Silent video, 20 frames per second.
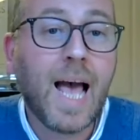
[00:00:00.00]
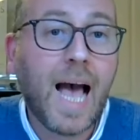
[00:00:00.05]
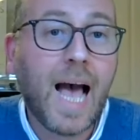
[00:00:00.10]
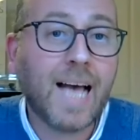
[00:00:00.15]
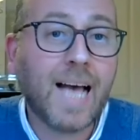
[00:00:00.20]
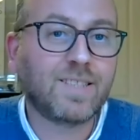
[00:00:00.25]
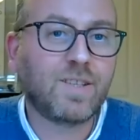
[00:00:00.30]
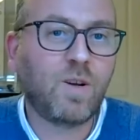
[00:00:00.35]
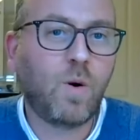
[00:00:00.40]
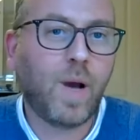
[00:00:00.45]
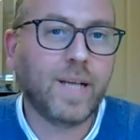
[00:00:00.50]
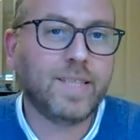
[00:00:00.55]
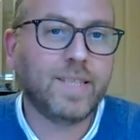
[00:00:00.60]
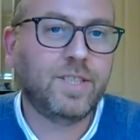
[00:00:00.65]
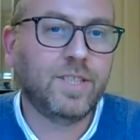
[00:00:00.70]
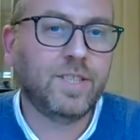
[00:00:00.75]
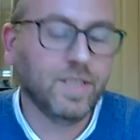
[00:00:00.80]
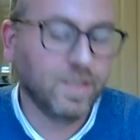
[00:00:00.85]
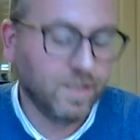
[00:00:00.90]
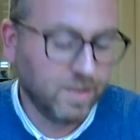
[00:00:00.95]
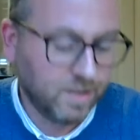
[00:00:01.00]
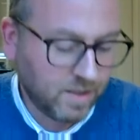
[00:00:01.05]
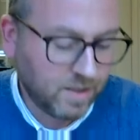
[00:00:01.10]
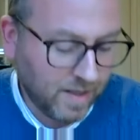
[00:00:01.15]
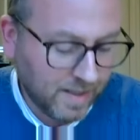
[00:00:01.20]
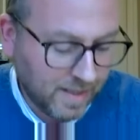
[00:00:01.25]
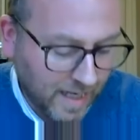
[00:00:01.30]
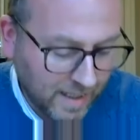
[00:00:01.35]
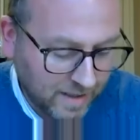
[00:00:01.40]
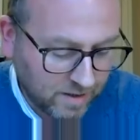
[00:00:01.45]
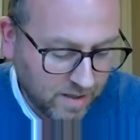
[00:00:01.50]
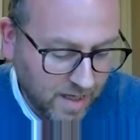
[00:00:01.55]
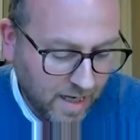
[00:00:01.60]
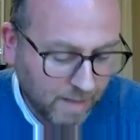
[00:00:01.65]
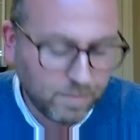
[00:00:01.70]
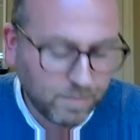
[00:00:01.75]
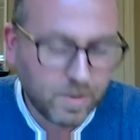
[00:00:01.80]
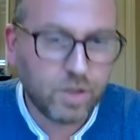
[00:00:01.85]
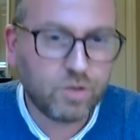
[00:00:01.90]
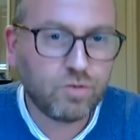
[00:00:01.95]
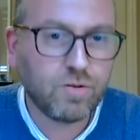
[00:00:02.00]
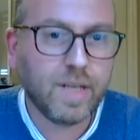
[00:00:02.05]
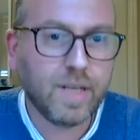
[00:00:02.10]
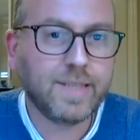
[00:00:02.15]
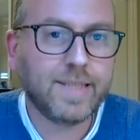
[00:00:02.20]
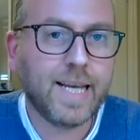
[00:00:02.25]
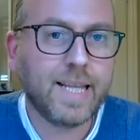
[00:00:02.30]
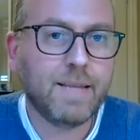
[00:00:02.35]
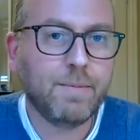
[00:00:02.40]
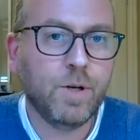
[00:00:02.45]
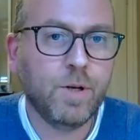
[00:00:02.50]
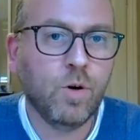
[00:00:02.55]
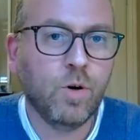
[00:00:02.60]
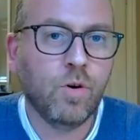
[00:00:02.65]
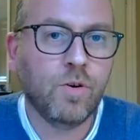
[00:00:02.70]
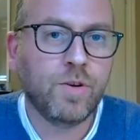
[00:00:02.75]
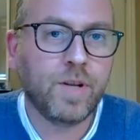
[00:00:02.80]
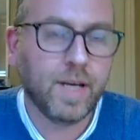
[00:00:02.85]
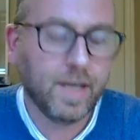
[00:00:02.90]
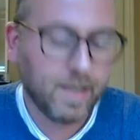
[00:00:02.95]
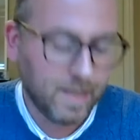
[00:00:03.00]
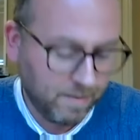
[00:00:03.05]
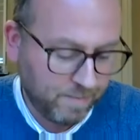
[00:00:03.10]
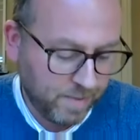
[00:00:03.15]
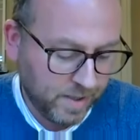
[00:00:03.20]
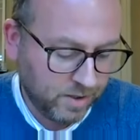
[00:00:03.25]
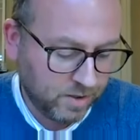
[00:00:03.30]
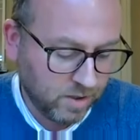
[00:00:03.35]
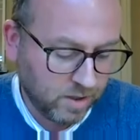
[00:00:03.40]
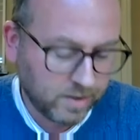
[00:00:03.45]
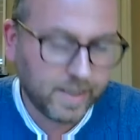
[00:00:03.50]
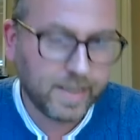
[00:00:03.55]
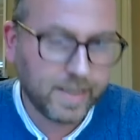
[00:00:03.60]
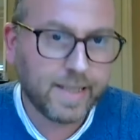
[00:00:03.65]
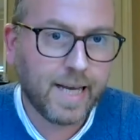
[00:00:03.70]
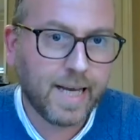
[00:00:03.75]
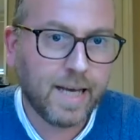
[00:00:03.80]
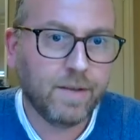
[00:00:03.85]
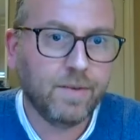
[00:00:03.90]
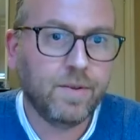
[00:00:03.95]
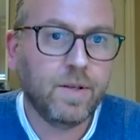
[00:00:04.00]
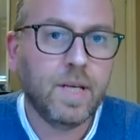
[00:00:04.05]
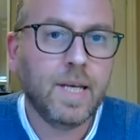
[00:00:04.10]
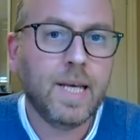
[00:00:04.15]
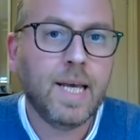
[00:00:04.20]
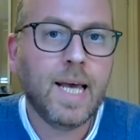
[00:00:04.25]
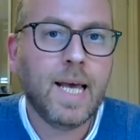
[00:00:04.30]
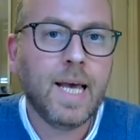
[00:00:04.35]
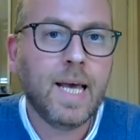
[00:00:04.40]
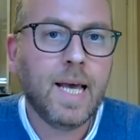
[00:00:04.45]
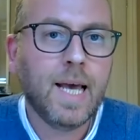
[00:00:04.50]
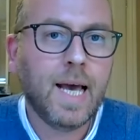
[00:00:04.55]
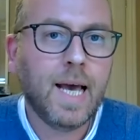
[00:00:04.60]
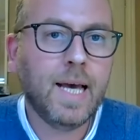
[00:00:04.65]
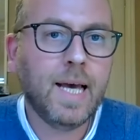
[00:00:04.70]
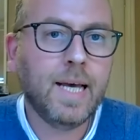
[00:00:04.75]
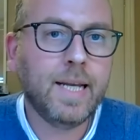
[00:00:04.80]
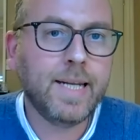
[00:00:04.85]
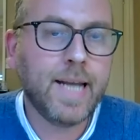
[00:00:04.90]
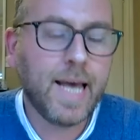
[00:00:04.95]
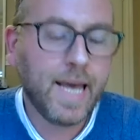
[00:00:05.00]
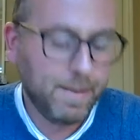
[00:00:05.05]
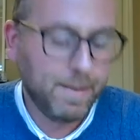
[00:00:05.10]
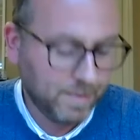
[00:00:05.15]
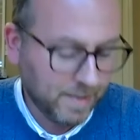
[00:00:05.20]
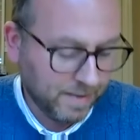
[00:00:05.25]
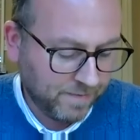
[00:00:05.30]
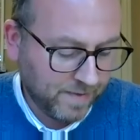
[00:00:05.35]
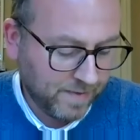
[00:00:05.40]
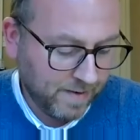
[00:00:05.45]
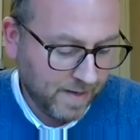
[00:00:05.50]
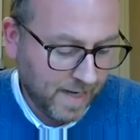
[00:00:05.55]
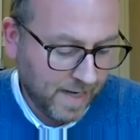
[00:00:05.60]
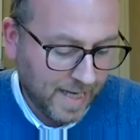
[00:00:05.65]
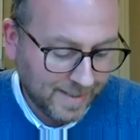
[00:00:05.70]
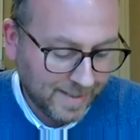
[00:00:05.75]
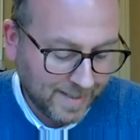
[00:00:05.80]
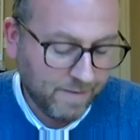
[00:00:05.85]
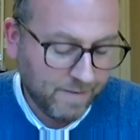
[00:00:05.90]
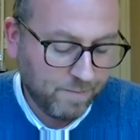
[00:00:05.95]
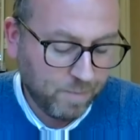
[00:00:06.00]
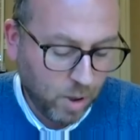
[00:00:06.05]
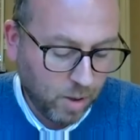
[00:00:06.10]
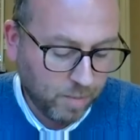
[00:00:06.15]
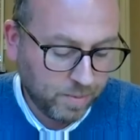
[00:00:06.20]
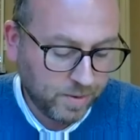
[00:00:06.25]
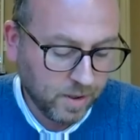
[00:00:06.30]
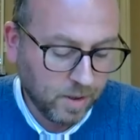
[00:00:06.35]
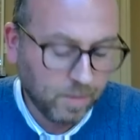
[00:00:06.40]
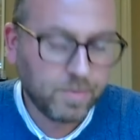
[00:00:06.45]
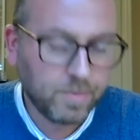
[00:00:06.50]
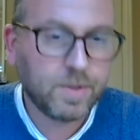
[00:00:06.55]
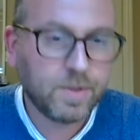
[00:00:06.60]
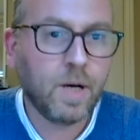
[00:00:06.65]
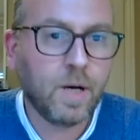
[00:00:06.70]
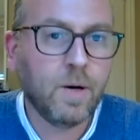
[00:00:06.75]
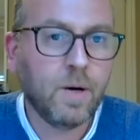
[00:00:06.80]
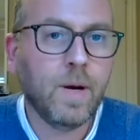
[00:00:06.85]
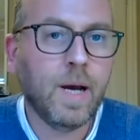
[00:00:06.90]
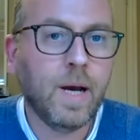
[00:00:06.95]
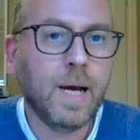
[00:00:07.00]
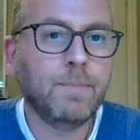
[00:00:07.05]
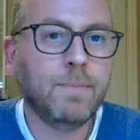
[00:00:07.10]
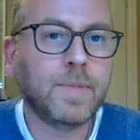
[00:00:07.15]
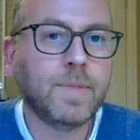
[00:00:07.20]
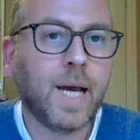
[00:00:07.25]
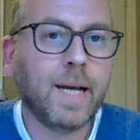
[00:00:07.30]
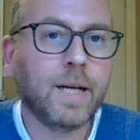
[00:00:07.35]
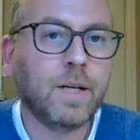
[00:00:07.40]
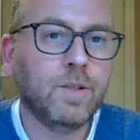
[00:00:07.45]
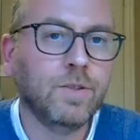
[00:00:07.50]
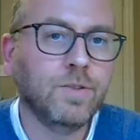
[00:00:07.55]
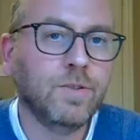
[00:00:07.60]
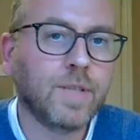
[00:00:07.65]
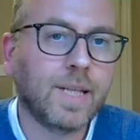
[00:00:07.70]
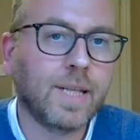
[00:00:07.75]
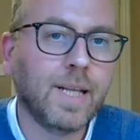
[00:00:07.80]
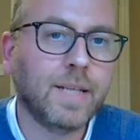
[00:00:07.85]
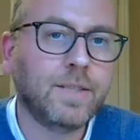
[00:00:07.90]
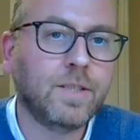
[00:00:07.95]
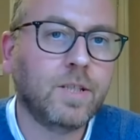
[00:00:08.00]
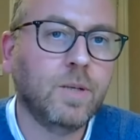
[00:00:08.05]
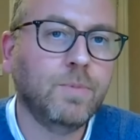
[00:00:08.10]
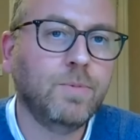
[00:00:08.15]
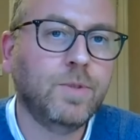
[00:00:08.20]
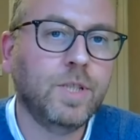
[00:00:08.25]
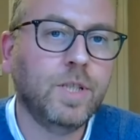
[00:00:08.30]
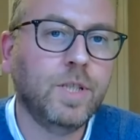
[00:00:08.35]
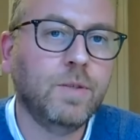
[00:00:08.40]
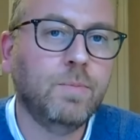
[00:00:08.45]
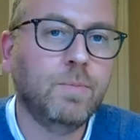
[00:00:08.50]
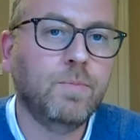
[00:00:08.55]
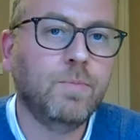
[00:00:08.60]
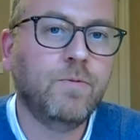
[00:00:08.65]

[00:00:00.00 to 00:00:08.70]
ask questions, so I'm going to try and take them in order. I've been jotting down names as they popped up. So Diane Kuntz, I'd like to come to you